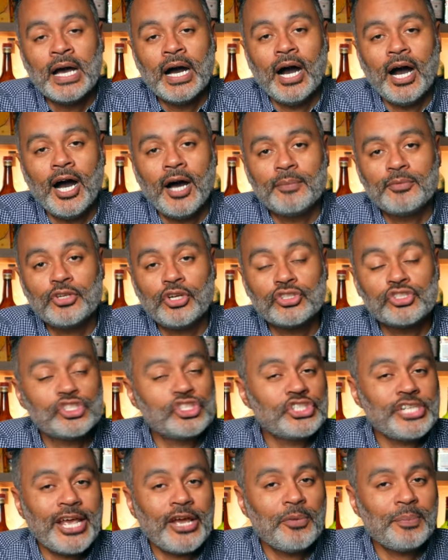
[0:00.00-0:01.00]
Um, you know,
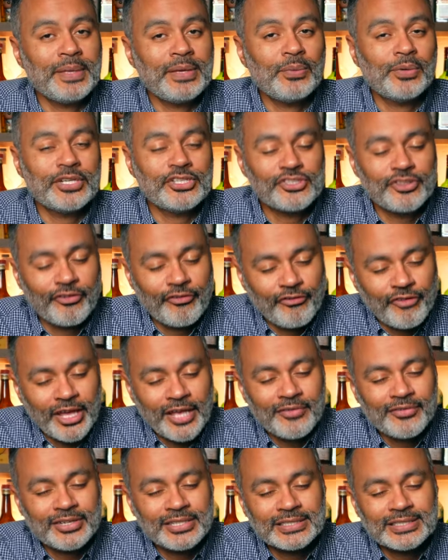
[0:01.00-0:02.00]
just share with me what is your
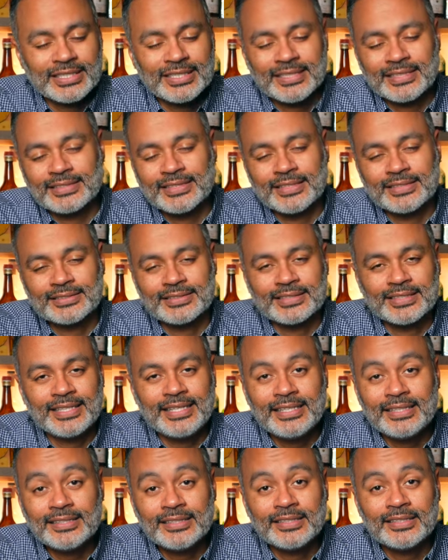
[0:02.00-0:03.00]
favorite uh, uh,
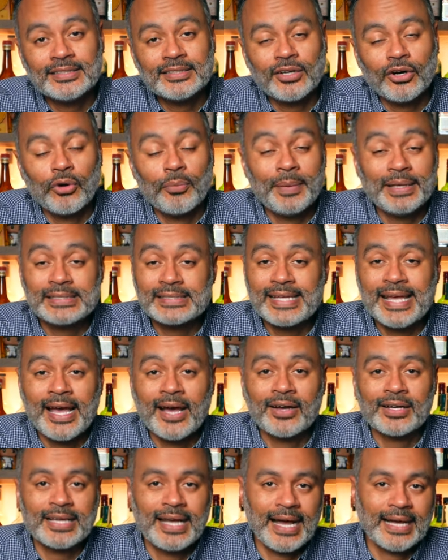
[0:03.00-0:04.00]
tequila or
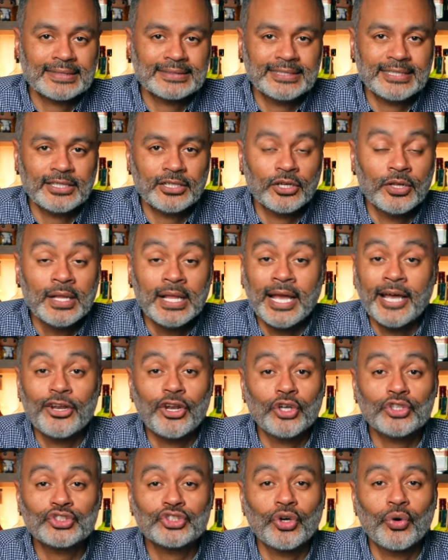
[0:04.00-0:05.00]
mezcal cocktail,
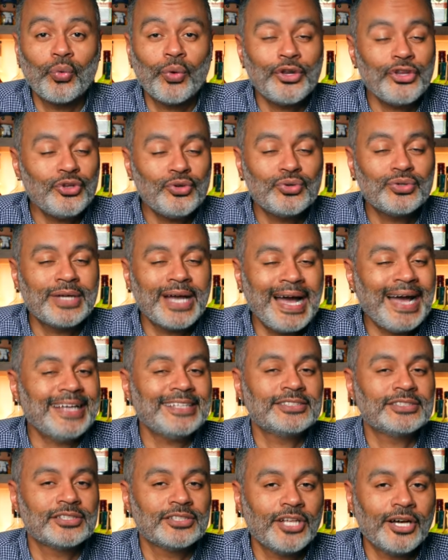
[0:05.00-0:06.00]
and also what do you
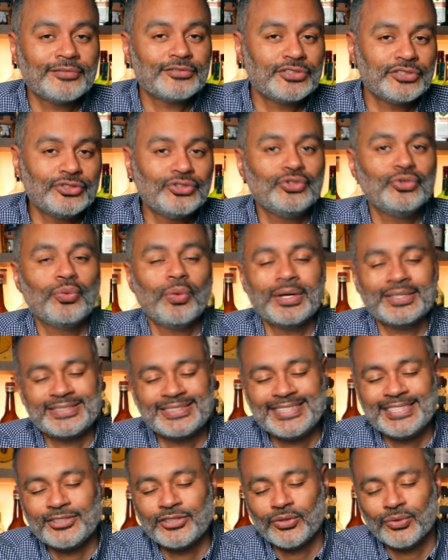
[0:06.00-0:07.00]
guys love to do on
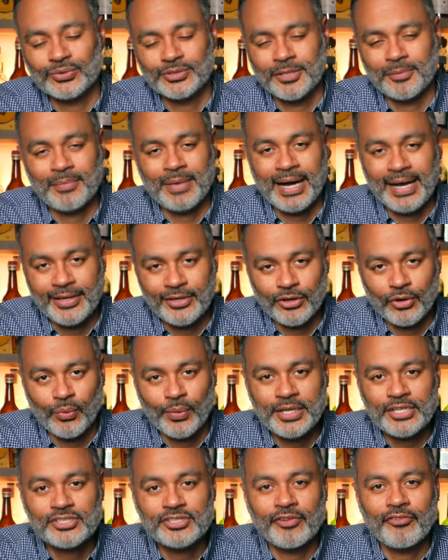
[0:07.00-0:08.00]
Cinco de Mayo?
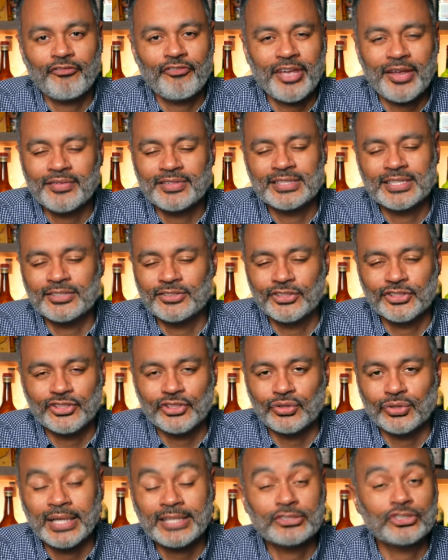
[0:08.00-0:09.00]
What is your favorite thing to
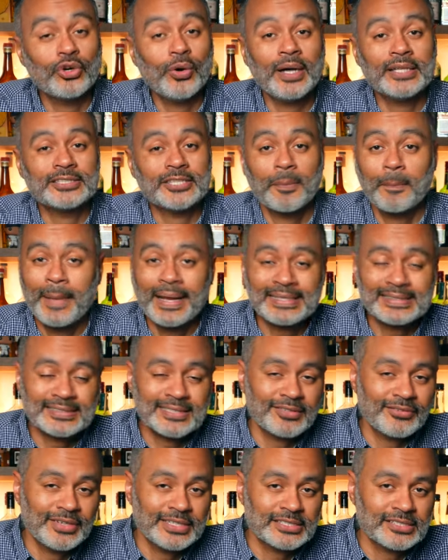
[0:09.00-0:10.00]
do? You like to go out to a
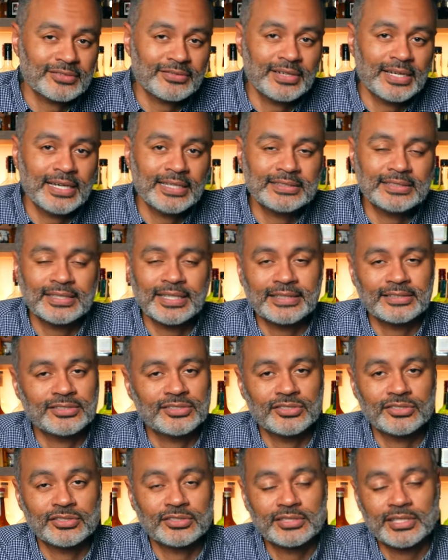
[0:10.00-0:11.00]
Mexican restaurant? Do you like
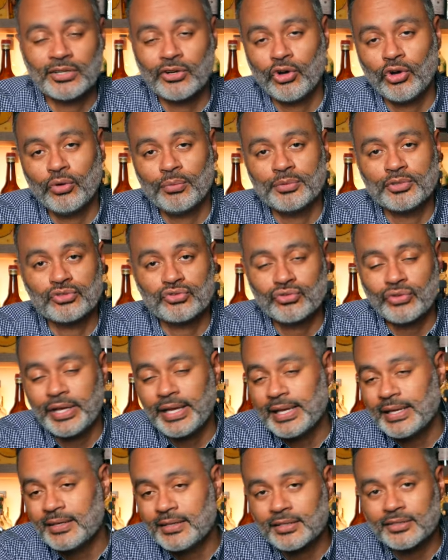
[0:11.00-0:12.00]
to just sit home and
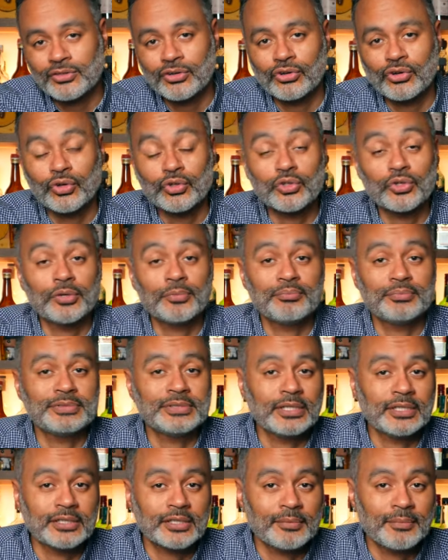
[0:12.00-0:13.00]
drink? you know, go
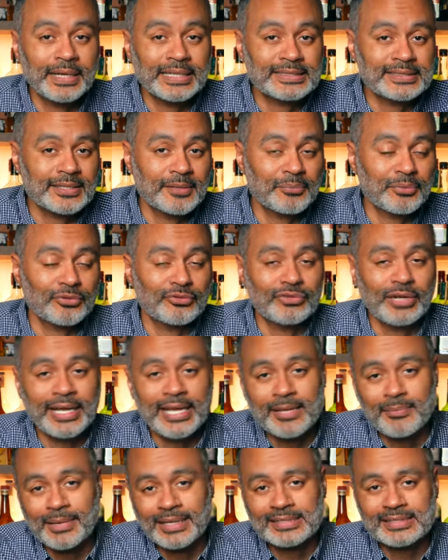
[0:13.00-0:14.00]
to a uh, Mexican
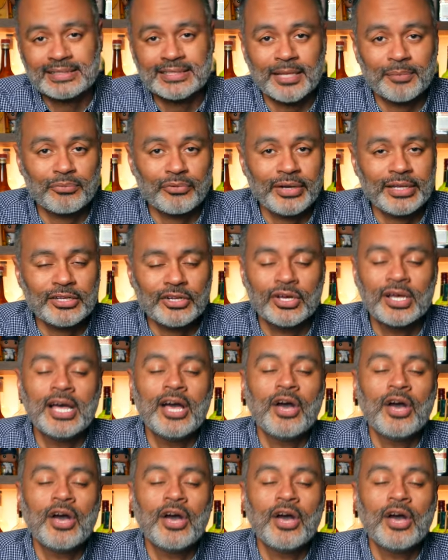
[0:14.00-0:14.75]
parade, Mexican Day parade. You know,